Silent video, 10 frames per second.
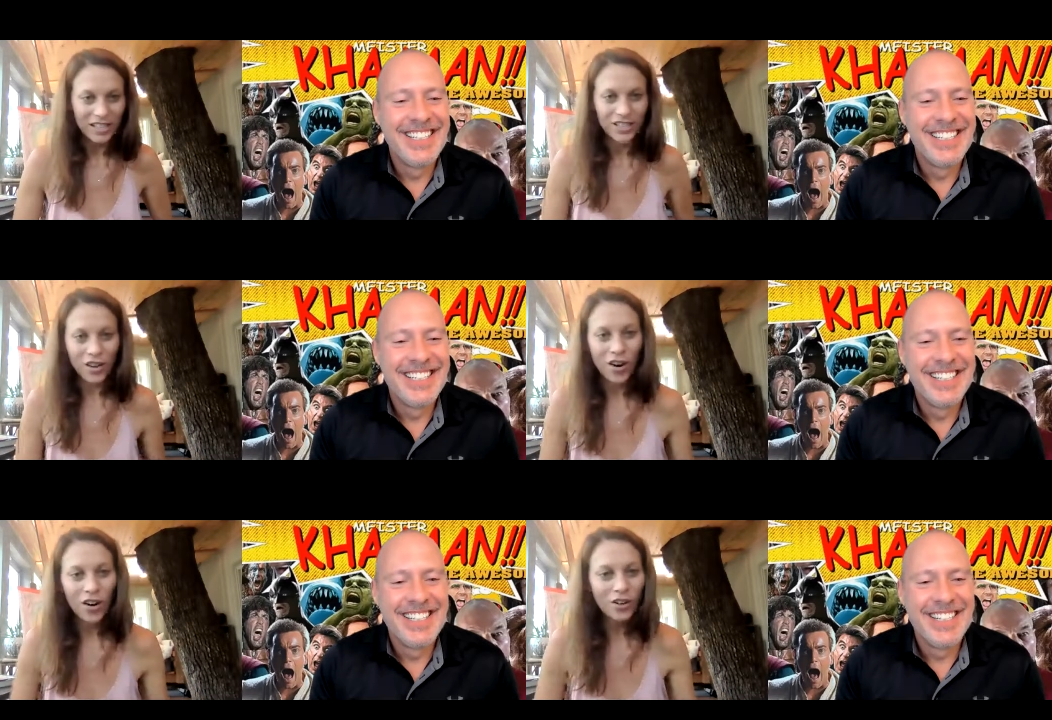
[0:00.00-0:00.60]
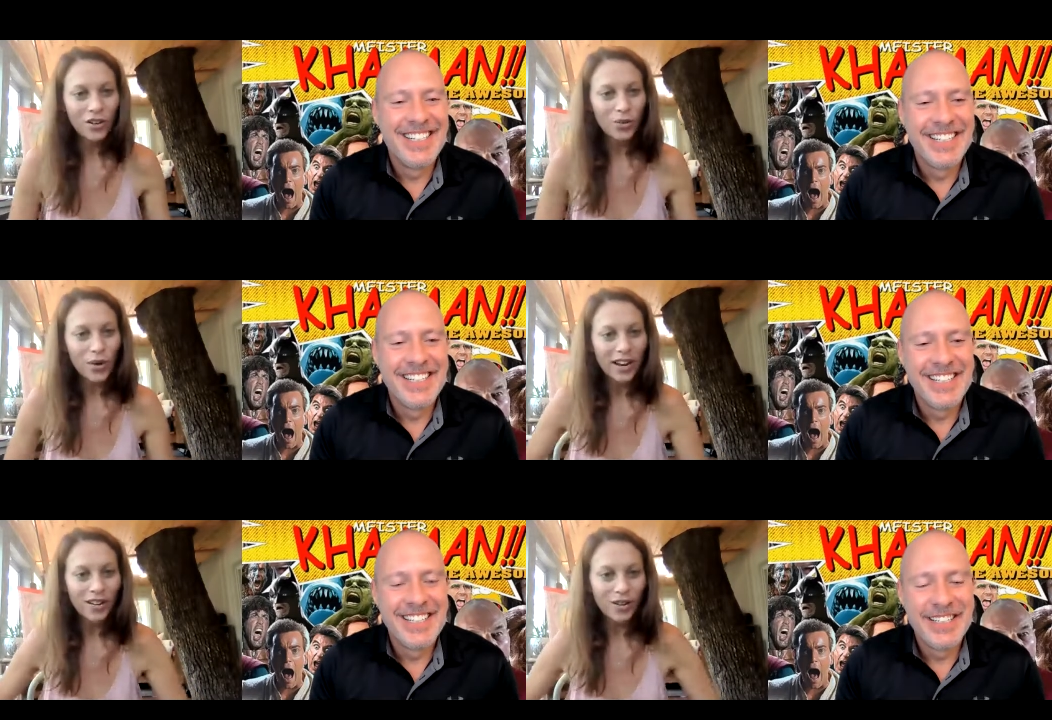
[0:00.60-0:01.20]
Speaker 1: it's hard to
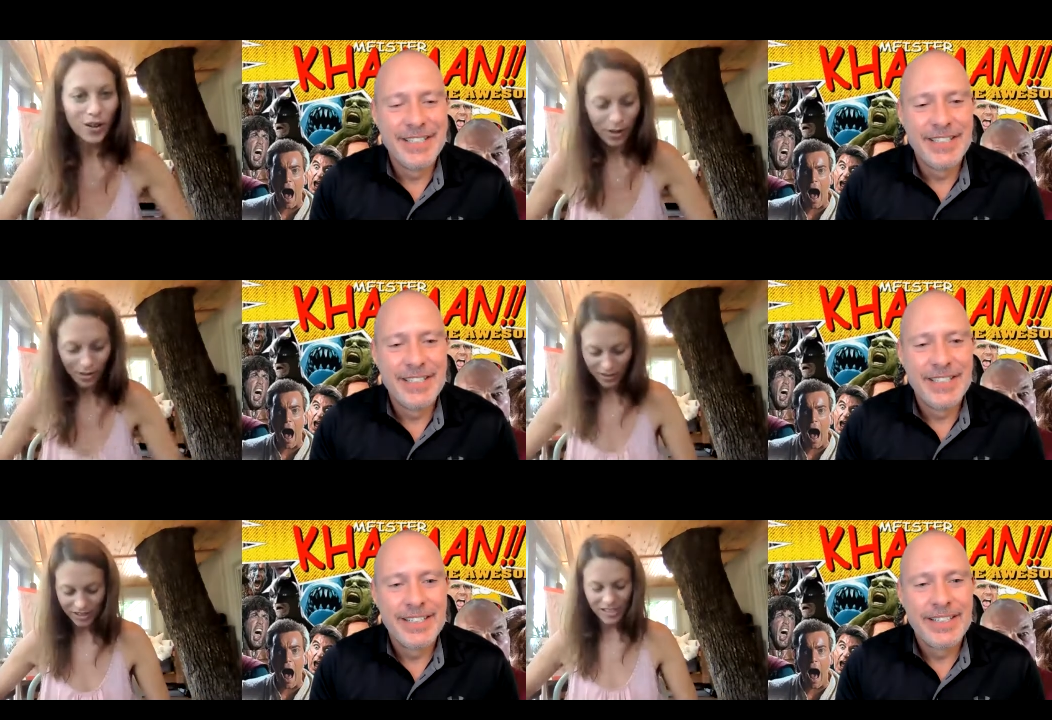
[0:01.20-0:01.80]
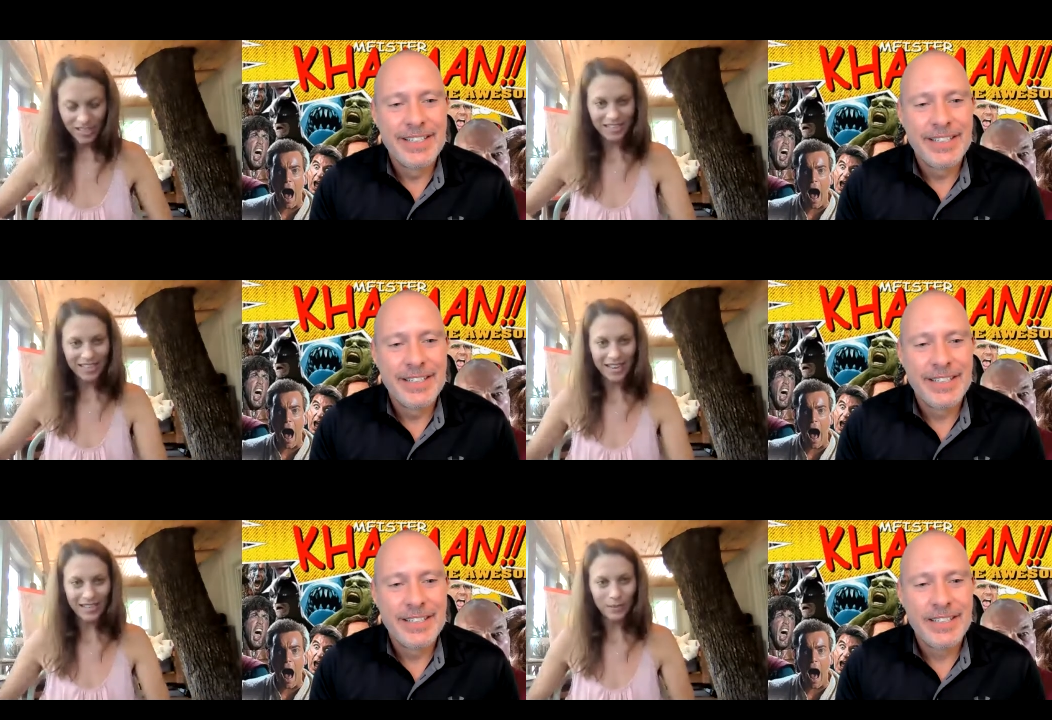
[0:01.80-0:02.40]
wrangle all of us these days